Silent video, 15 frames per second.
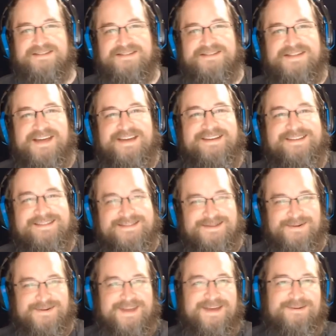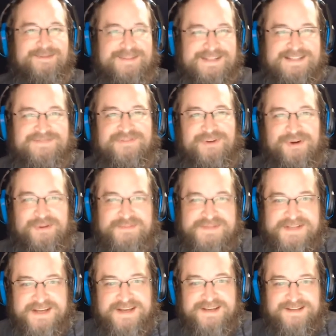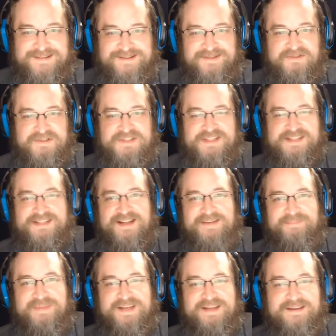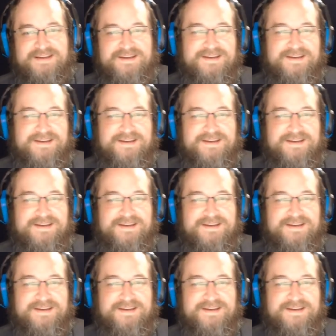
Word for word: society is okay with these farms as long as it's not me.